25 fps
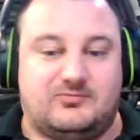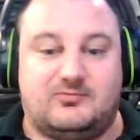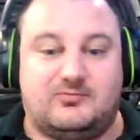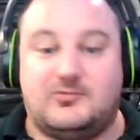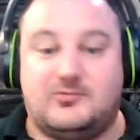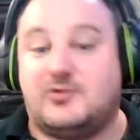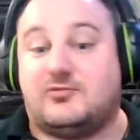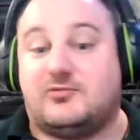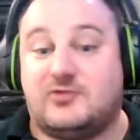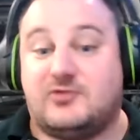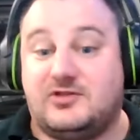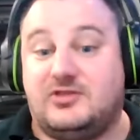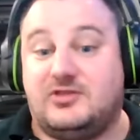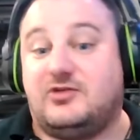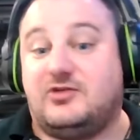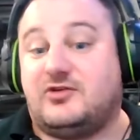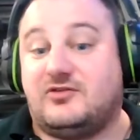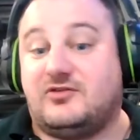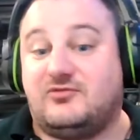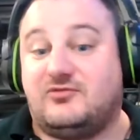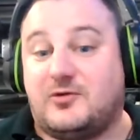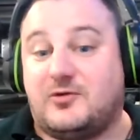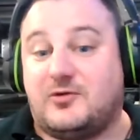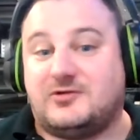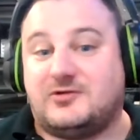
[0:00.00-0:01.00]
we're really
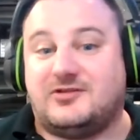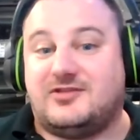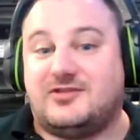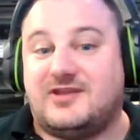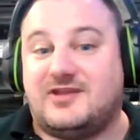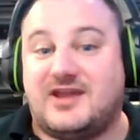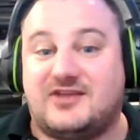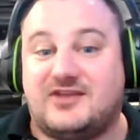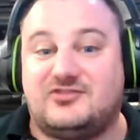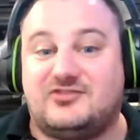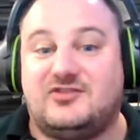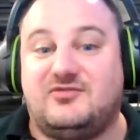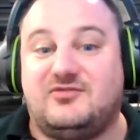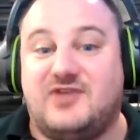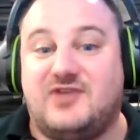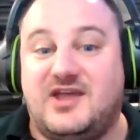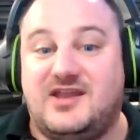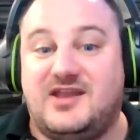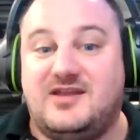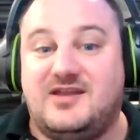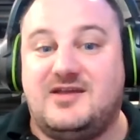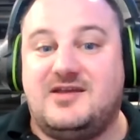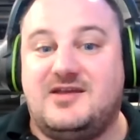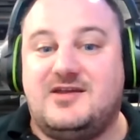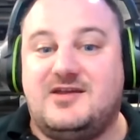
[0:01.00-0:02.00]
looking forward to the next
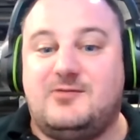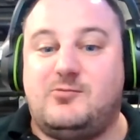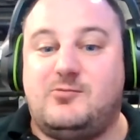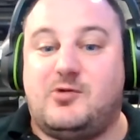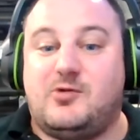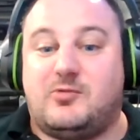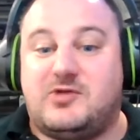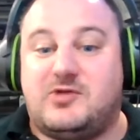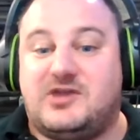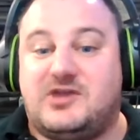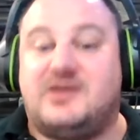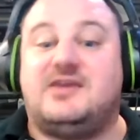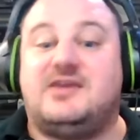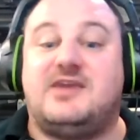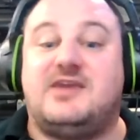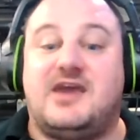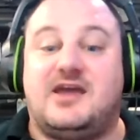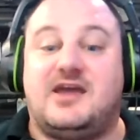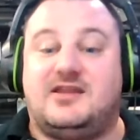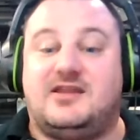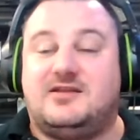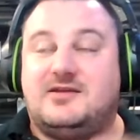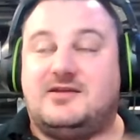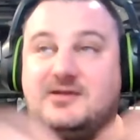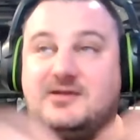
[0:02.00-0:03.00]
event where we can
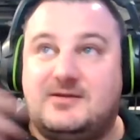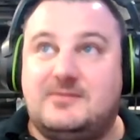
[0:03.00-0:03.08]
get